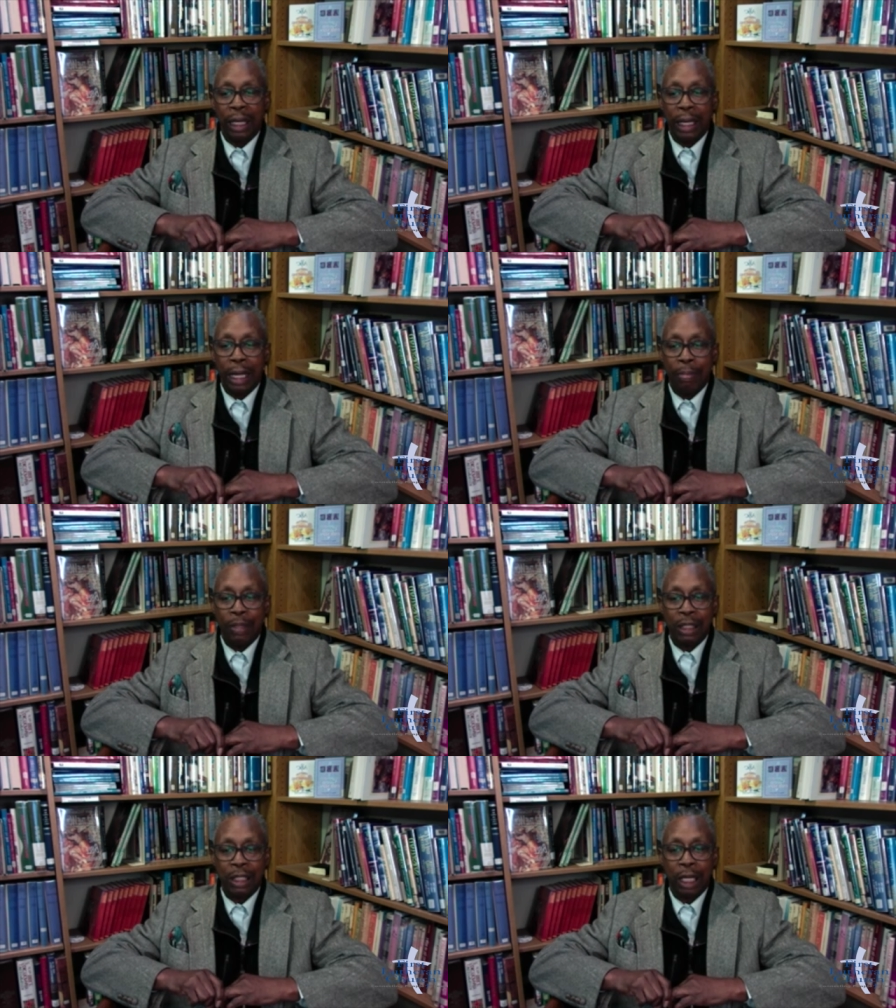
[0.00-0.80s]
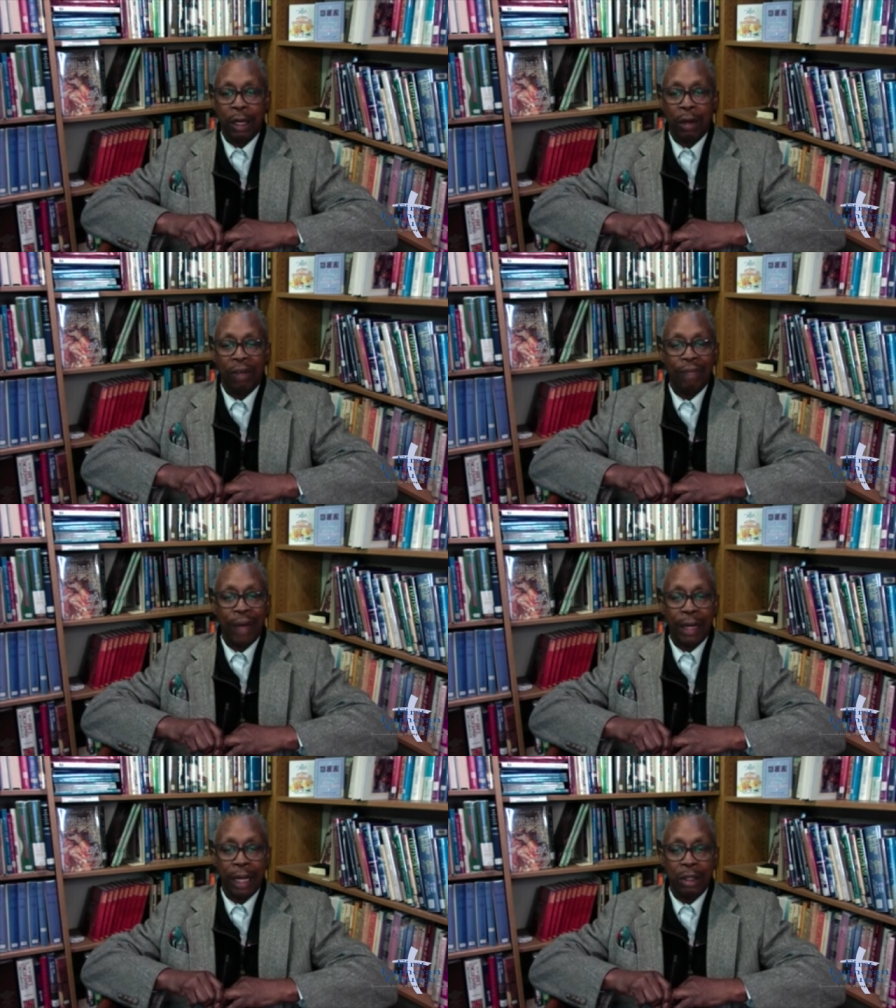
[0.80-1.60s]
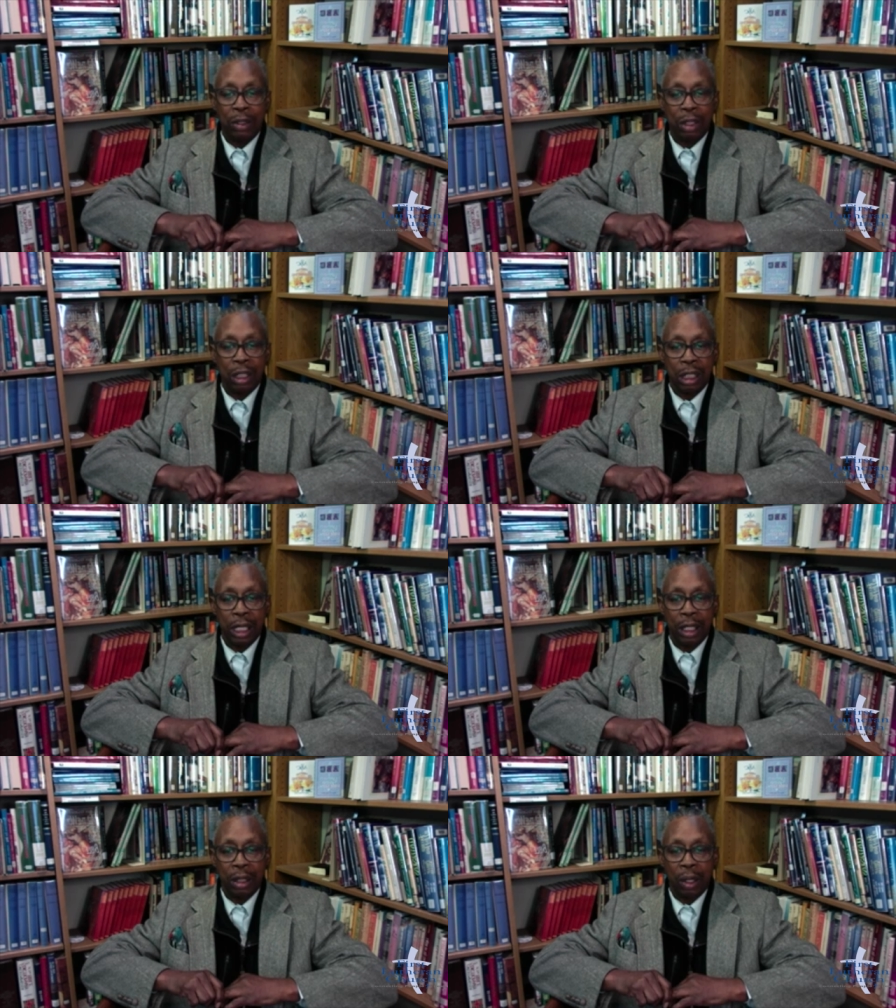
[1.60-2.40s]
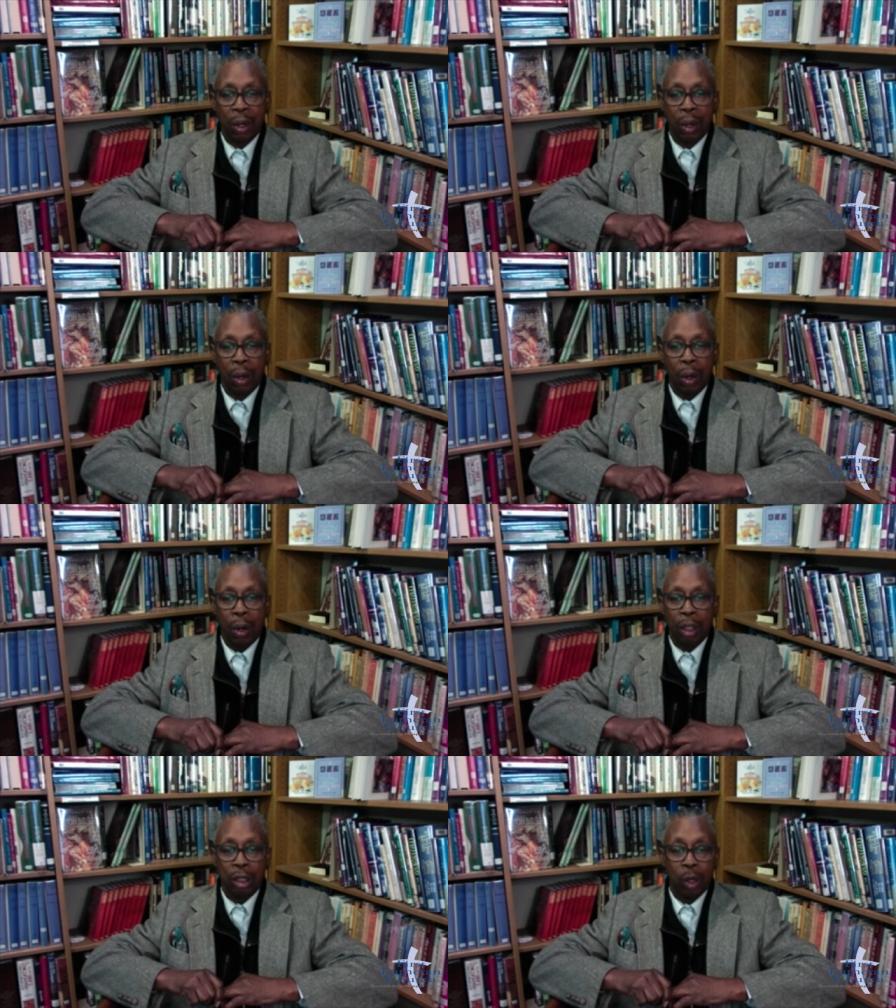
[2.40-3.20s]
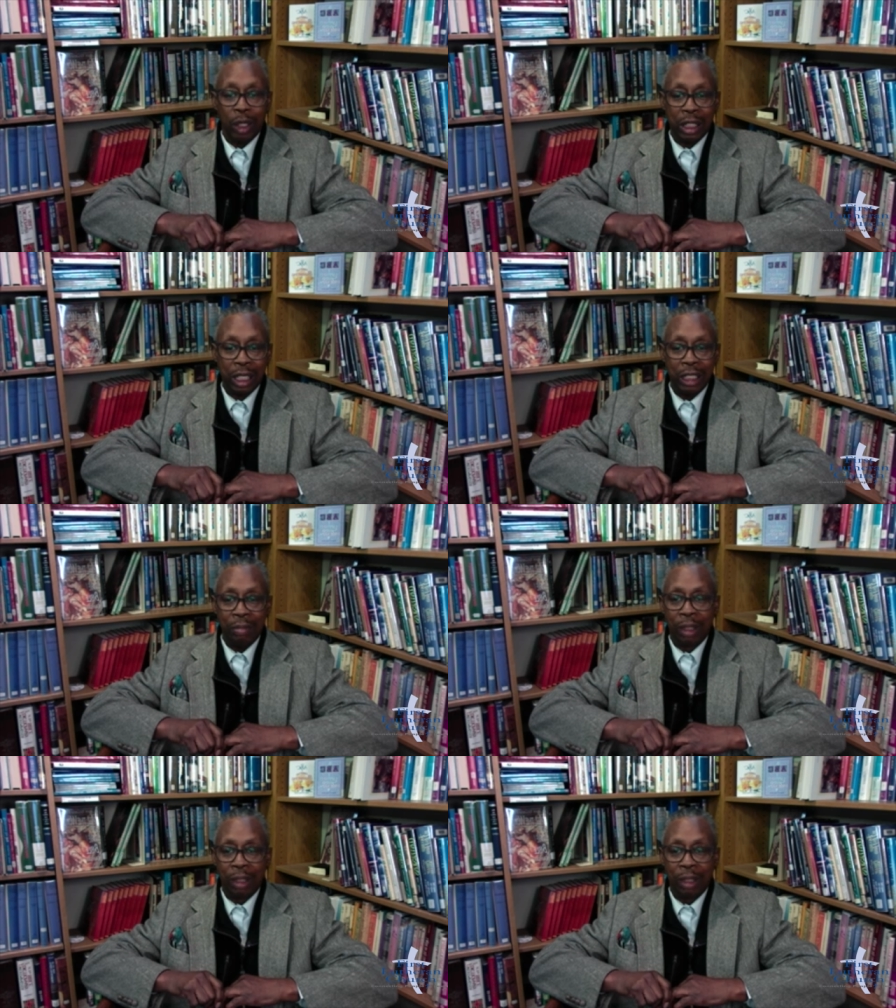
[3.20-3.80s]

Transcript: epicenter of financial success, or so it seemed.